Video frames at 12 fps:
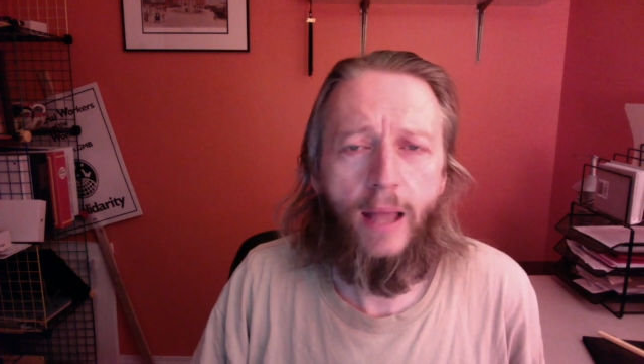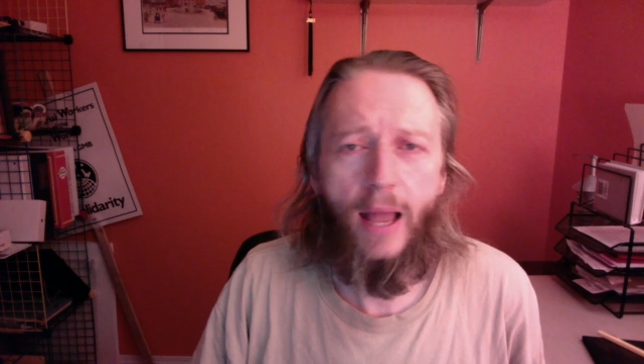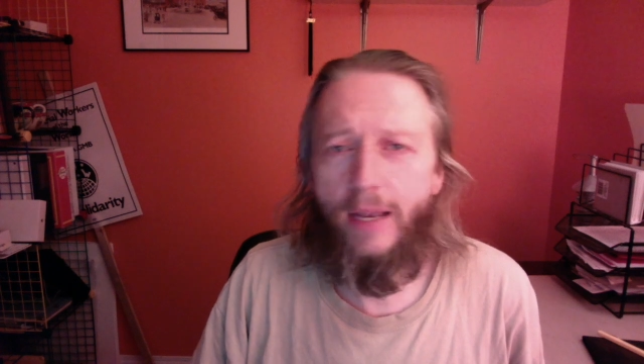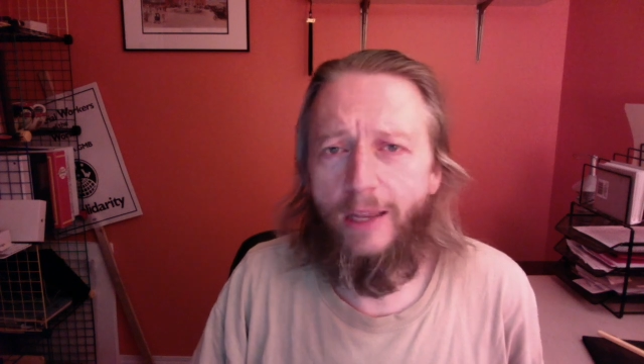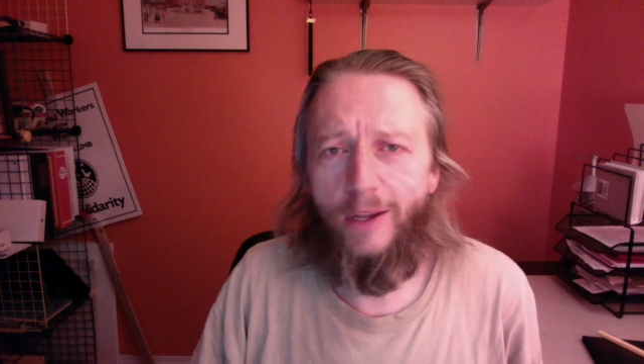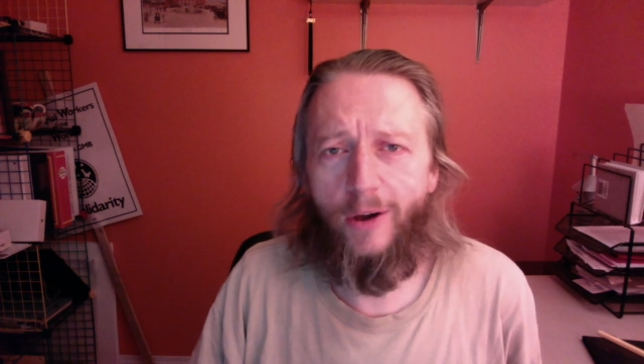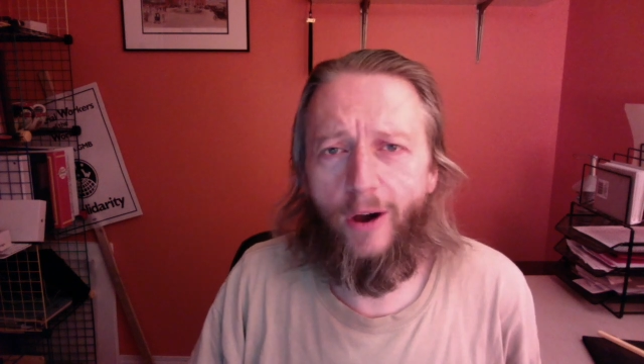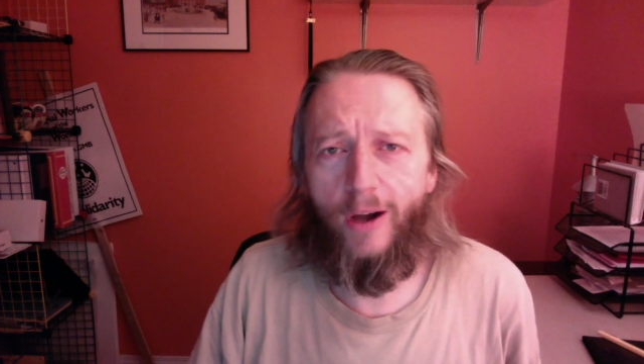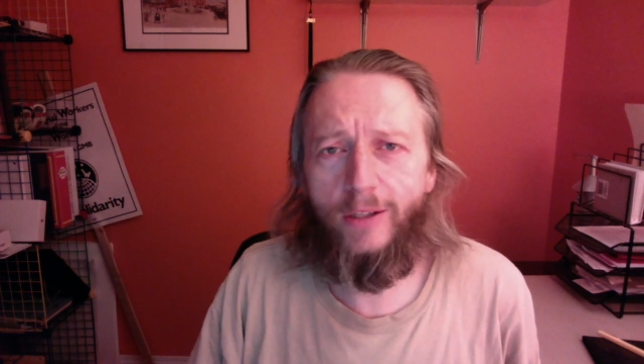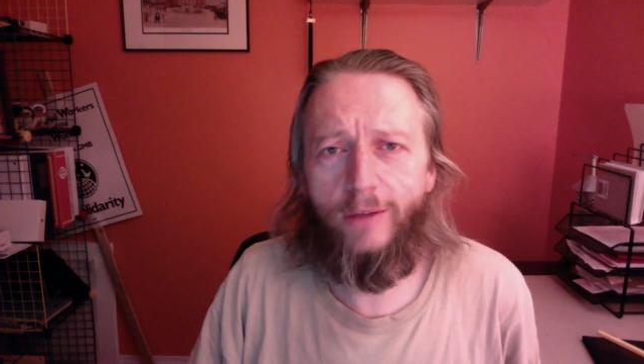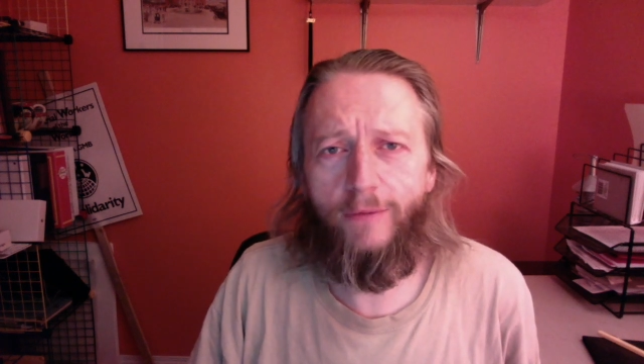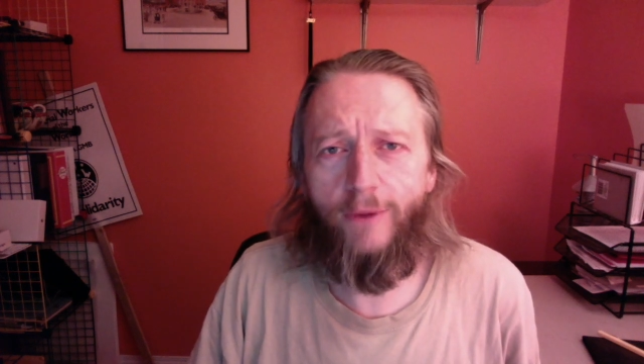Any
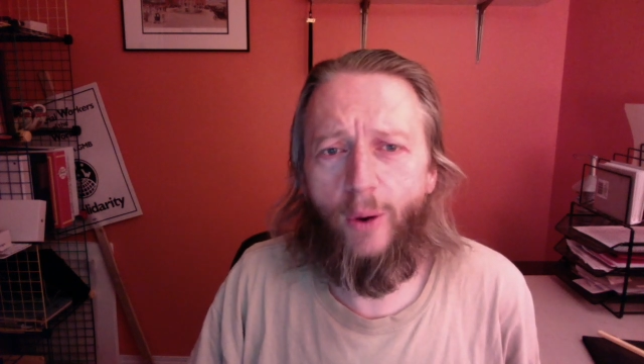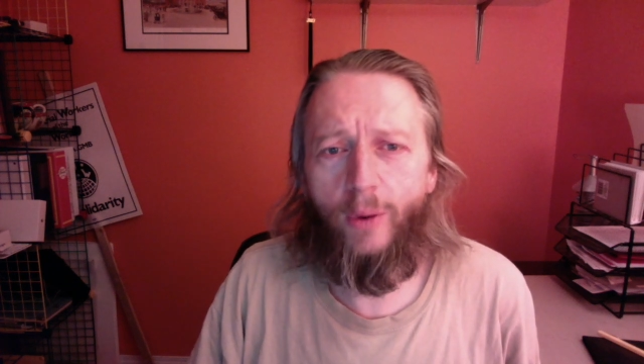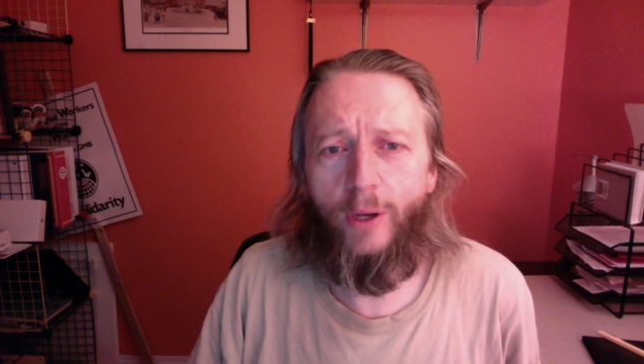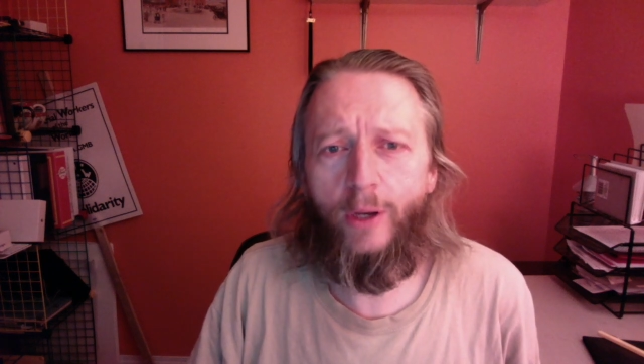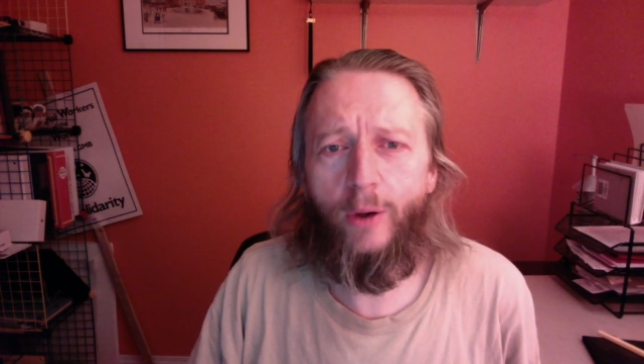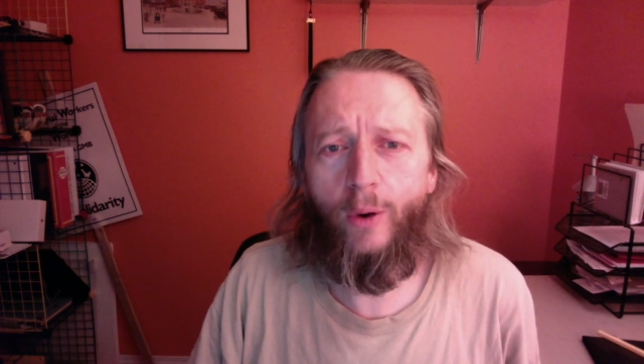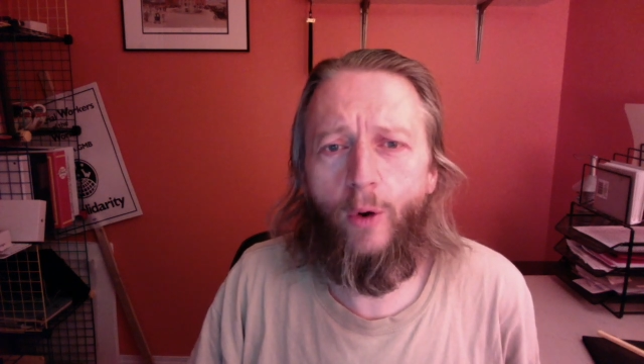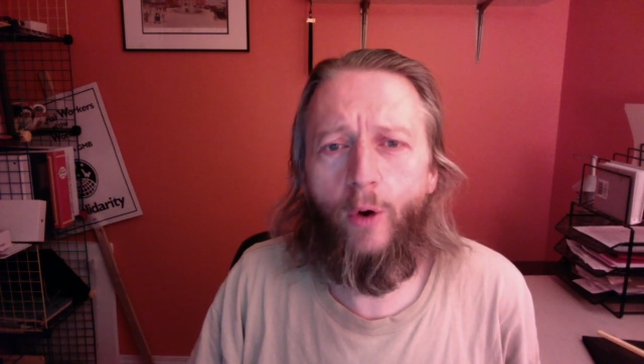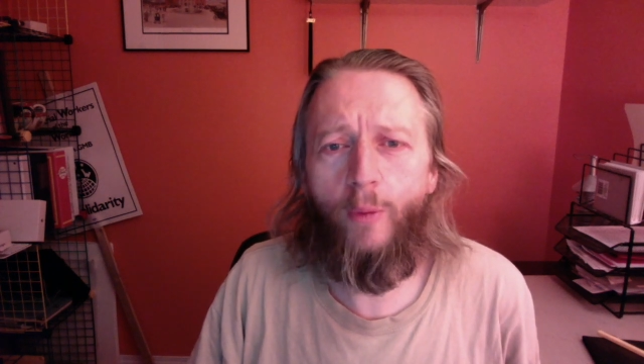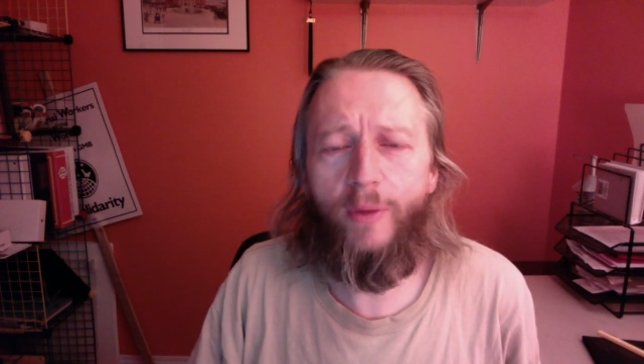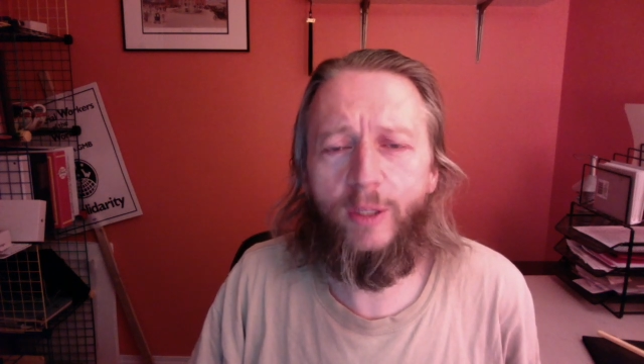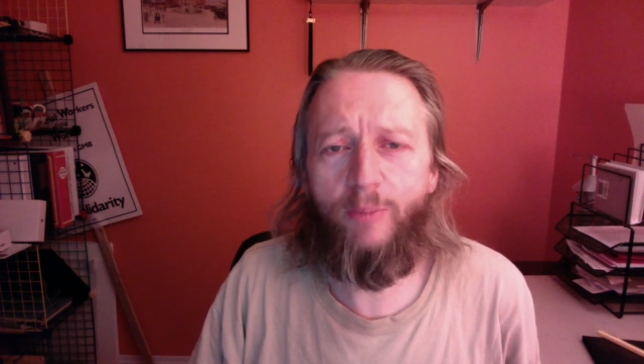cost of owning a
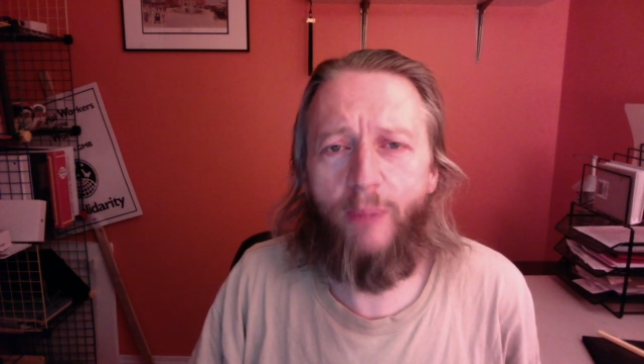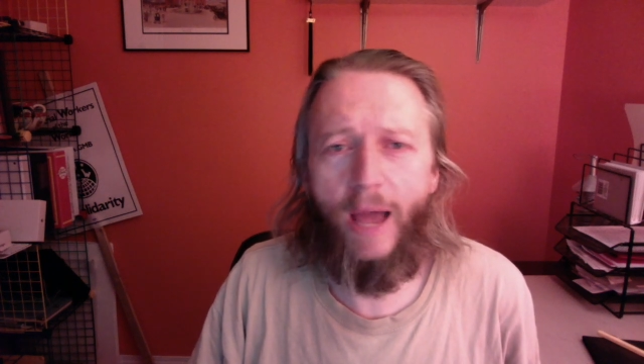home is